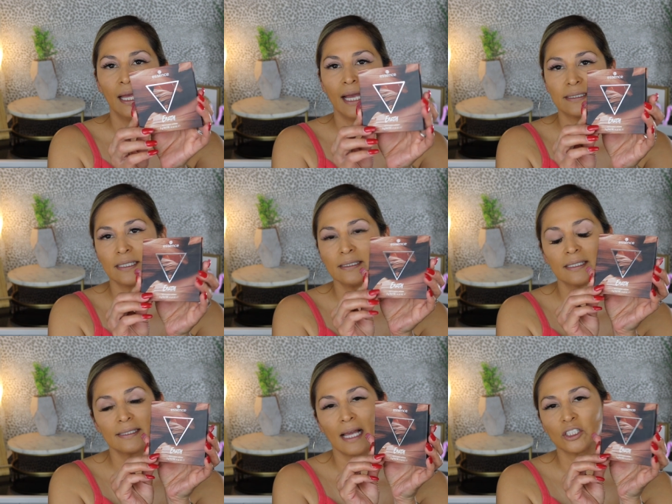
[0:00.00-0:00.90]
Essence
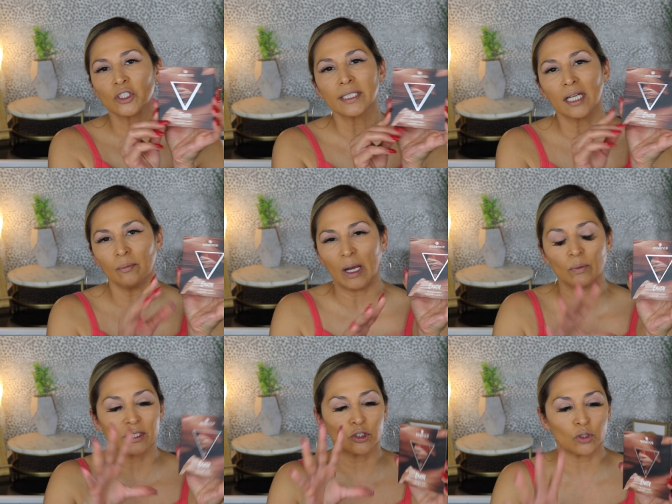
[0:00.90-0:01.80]
has actually come
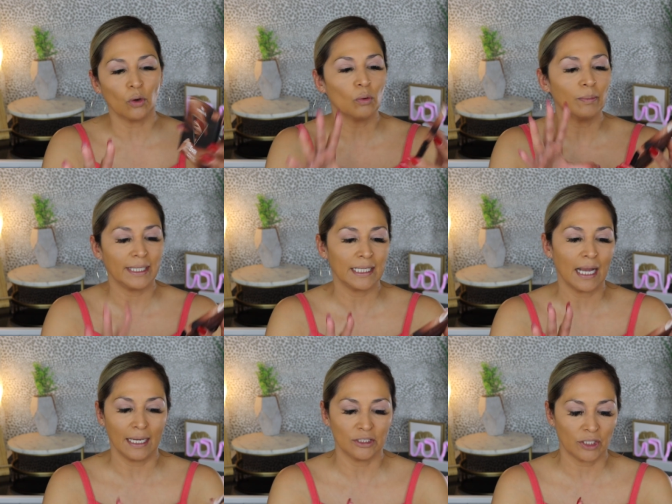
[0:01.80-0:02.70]
out with so many
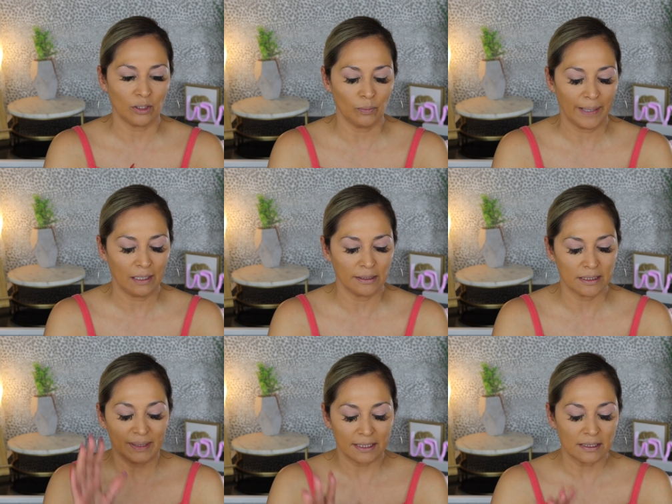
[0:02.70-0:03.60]
eyeshadow palettes,
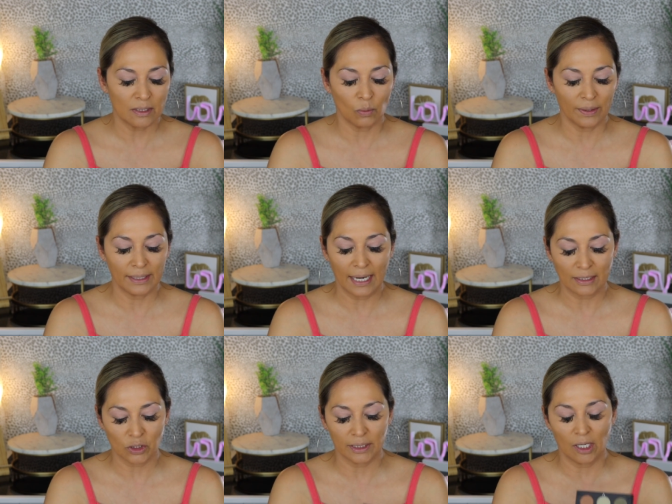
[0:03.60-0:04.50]
but this is the one that
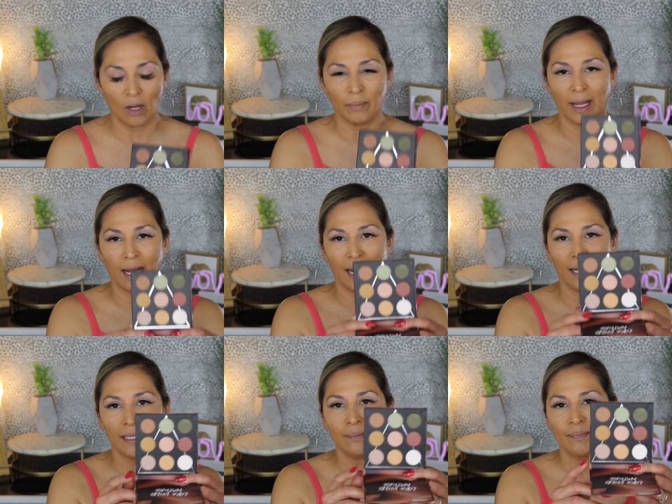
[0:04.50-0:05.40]
actually caught my
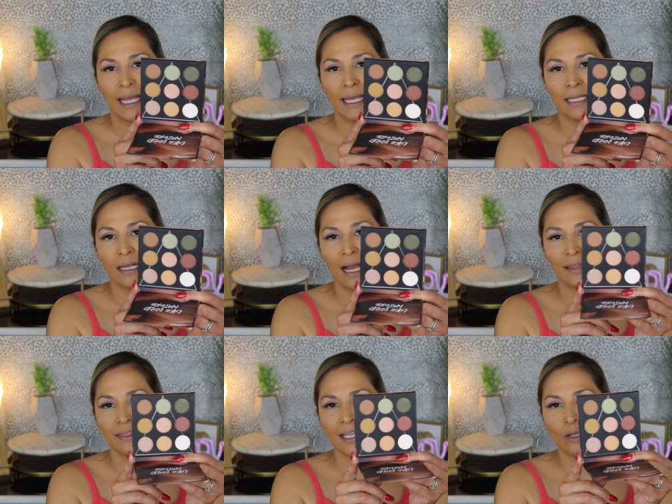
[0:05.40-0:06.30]
eye. And I
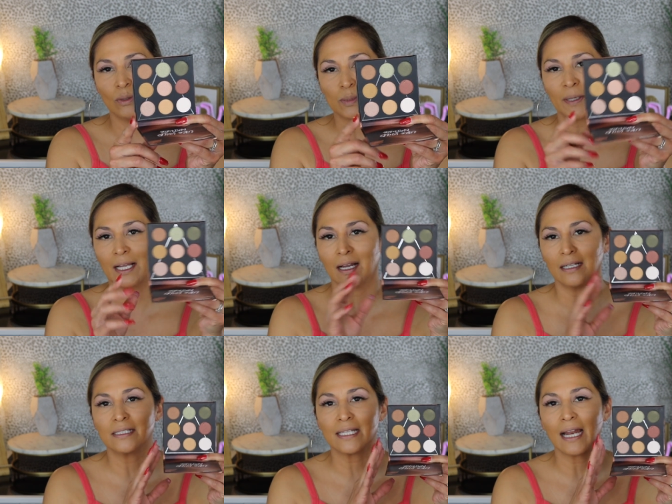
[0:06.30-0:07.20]
think it was
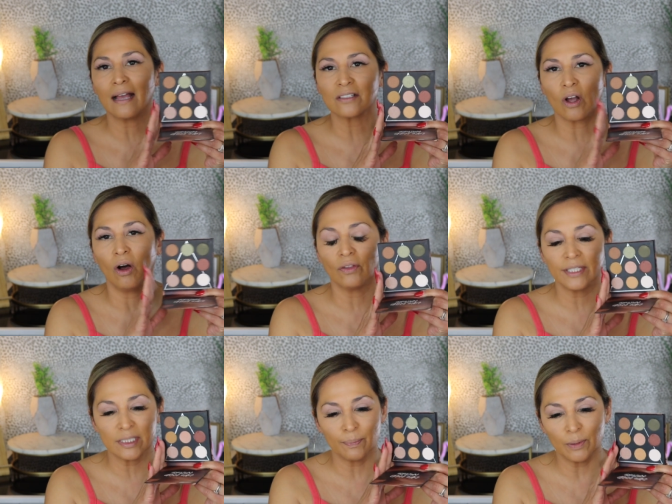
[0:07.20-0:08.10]
because it has all
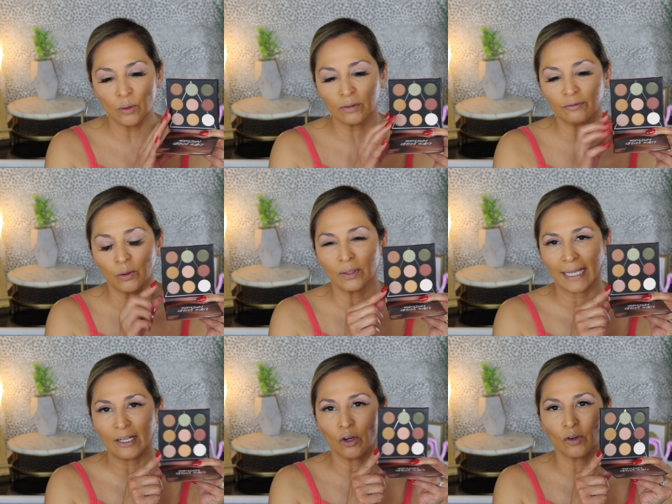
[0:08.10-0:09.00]
these beautiful
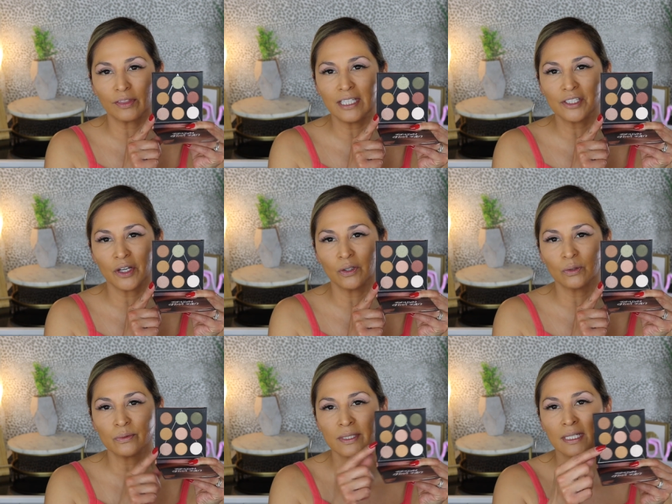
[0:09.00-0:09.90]
like earthy
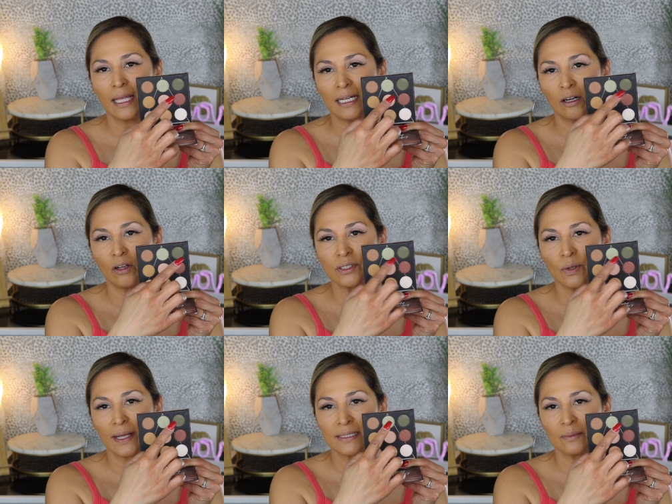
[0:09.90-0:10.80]
tones and it also
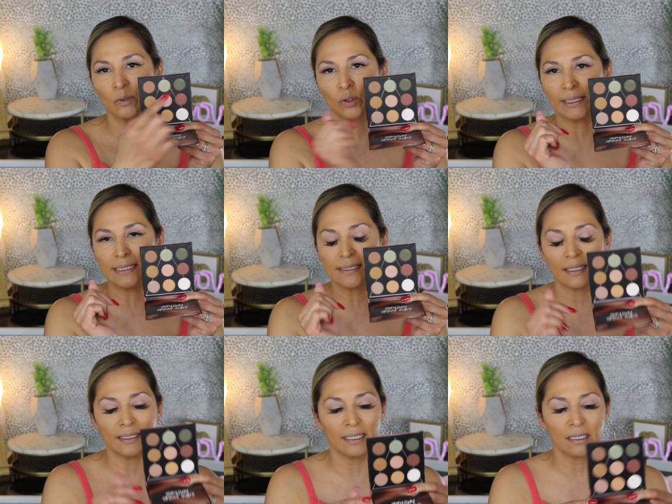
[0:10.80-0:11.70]
has some greens
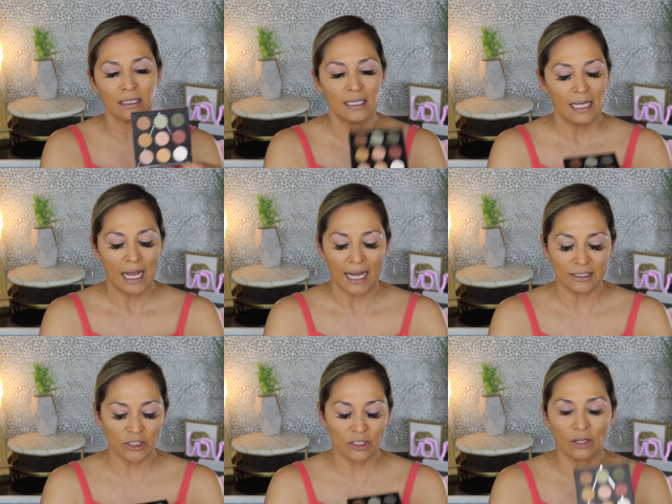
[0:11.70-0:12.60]
in there. I
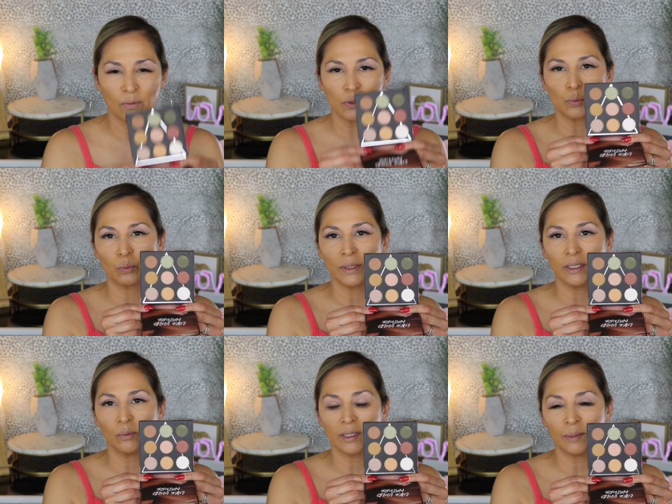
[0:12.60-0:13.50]
just thought it was
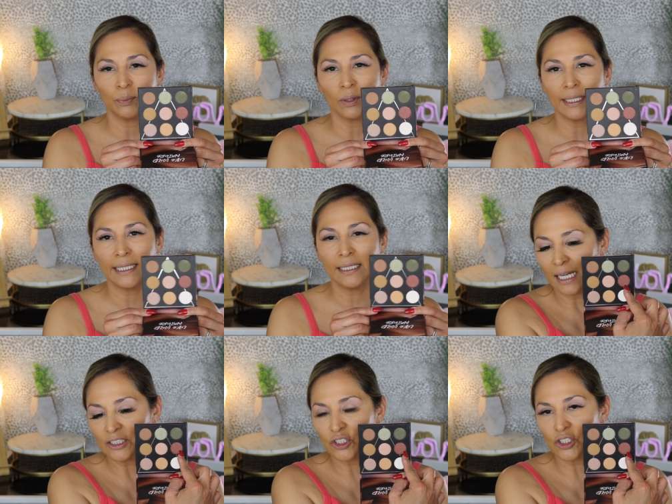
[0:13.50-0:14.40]
really, really pretty. I